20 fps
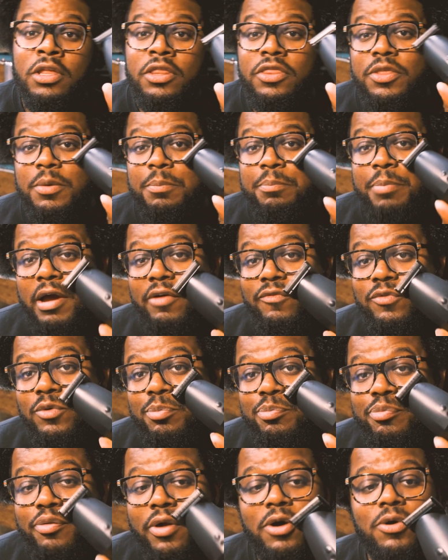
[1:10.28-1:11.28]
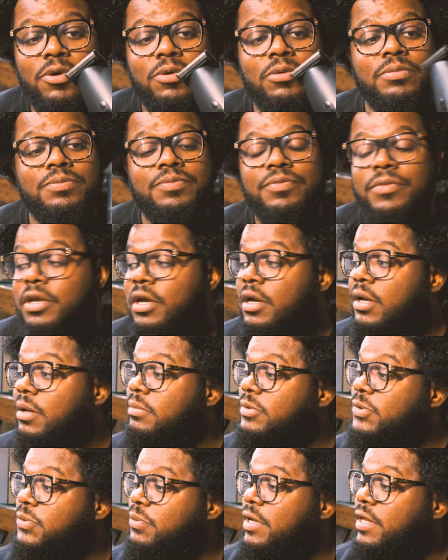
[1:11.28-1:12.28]
The Bevel Pro
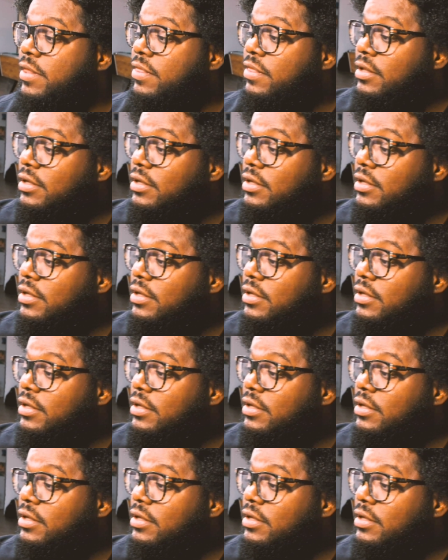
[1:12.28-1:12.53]
comes with